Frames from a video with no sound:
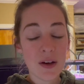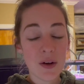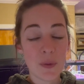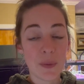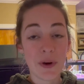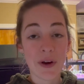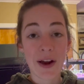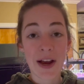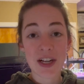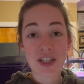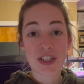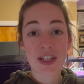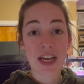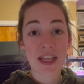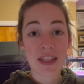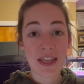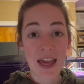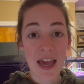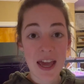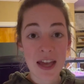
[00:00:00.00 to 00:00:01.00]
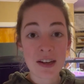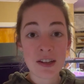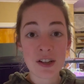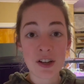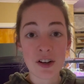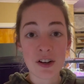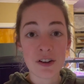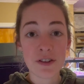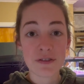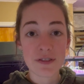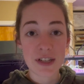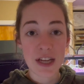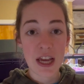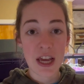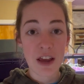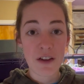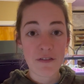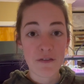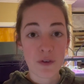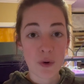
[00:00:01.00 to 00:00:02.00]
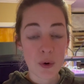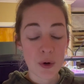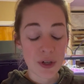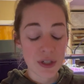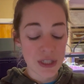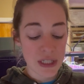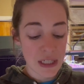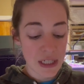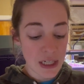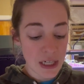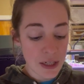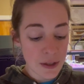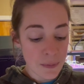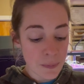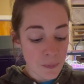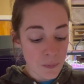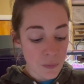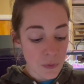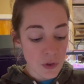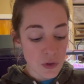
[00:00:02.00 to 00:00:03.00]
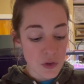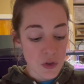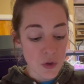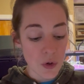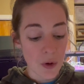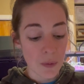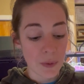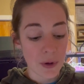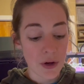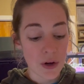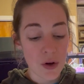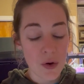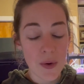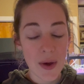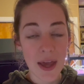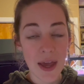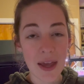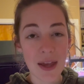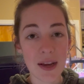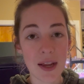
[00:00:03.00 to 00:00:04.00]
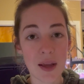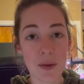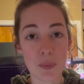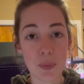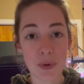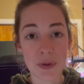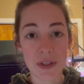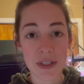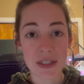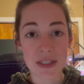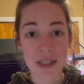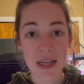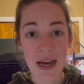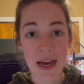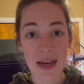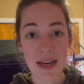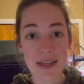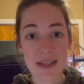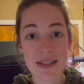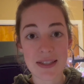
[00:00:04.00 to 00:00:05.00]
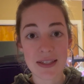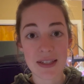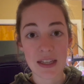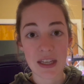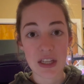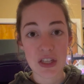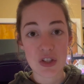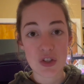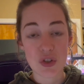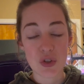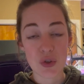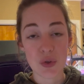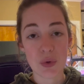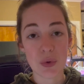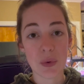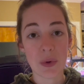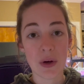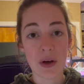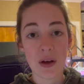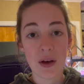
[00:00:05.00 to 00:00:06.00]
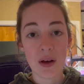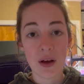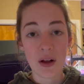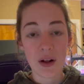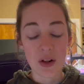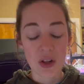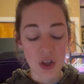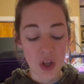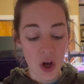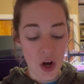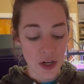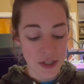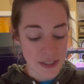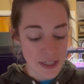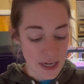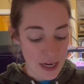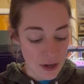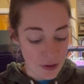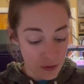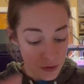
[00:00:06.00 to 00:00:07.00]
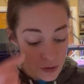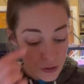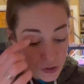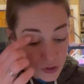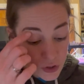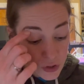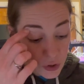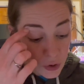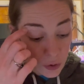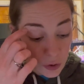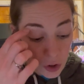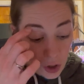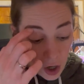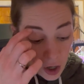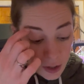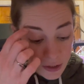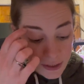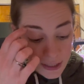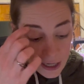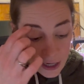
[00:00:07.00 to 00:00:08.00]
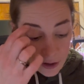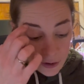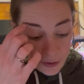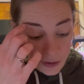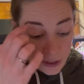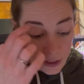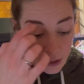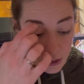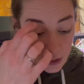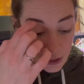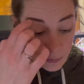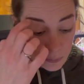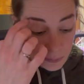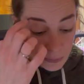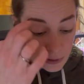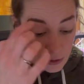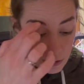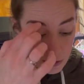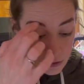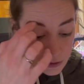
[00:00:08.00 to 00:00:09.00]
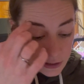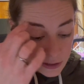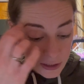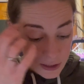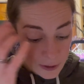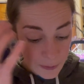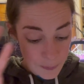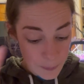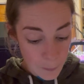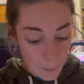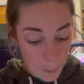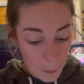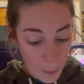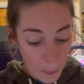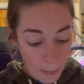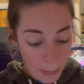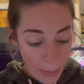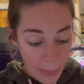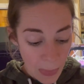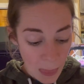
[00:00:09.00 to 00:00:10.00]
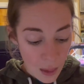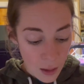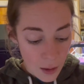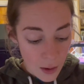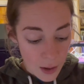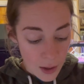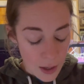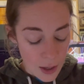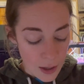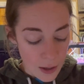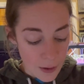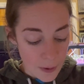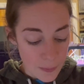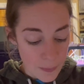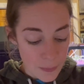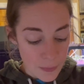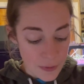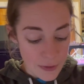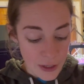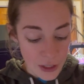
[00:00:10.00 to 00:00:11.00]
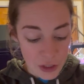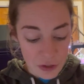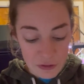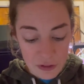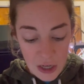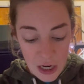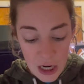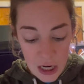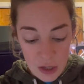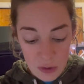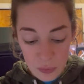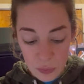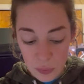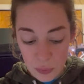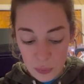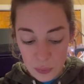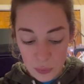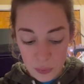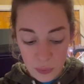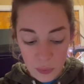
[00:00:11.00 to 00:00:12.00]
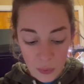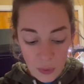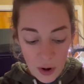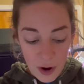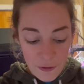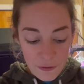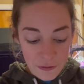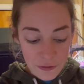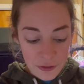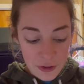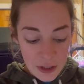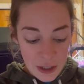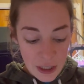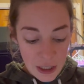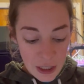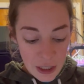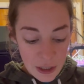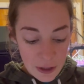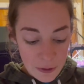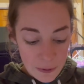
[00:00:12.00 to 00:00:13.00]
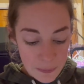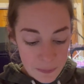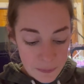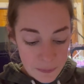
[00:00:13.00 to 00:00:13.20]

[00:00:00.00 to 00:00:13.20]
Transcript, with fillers: we are actually at the end of day 14. So I'm gonna go ahead and put these guys into lockdown. So lockdown means that you've got roughly